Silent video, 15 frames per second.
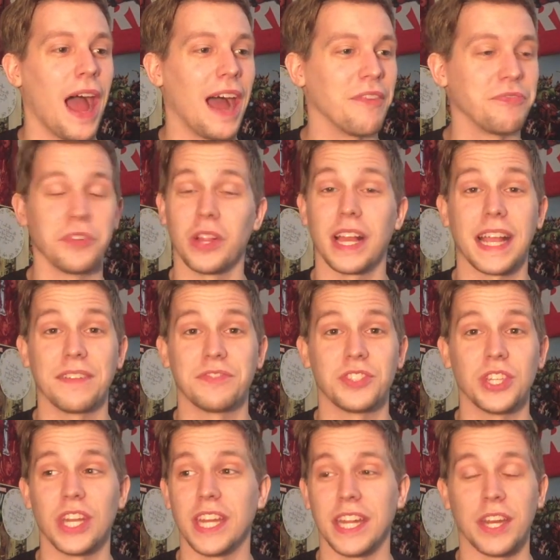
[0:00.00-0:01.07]
I feel like I've
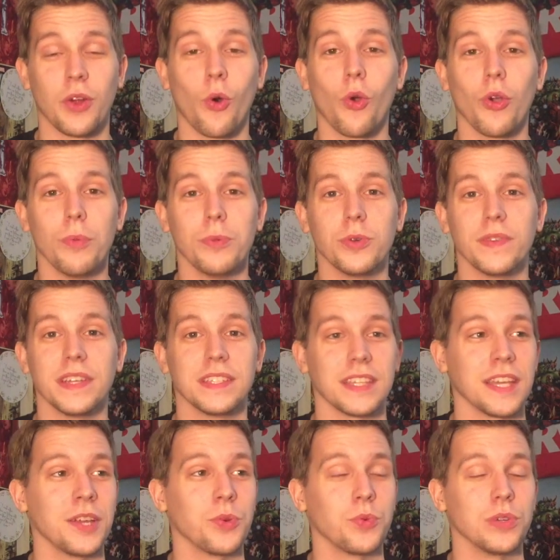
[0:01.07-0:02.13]
seen it in horror movies.
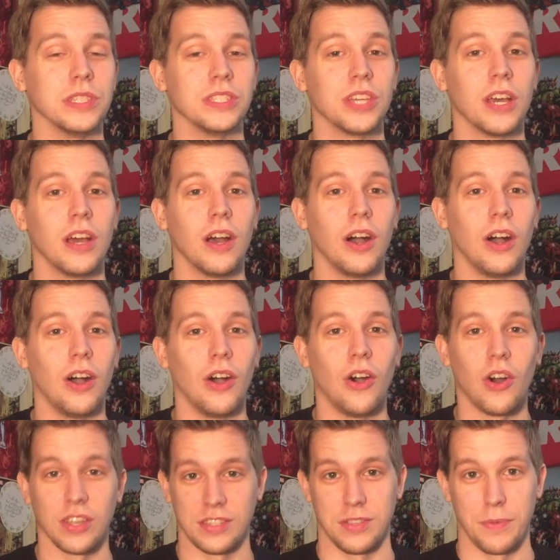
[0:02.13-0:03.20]
It was
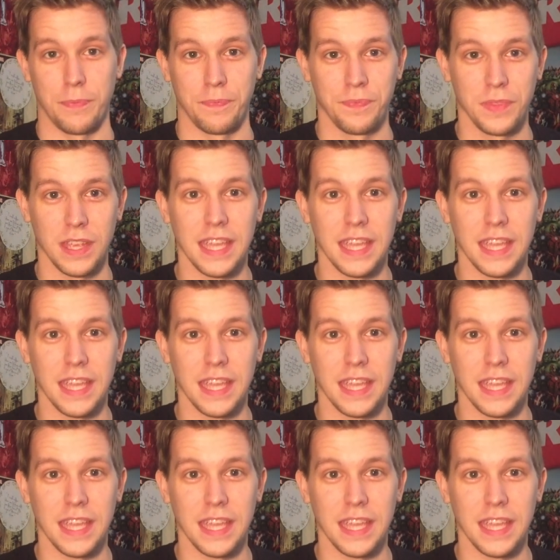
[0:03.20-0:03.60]
awesome.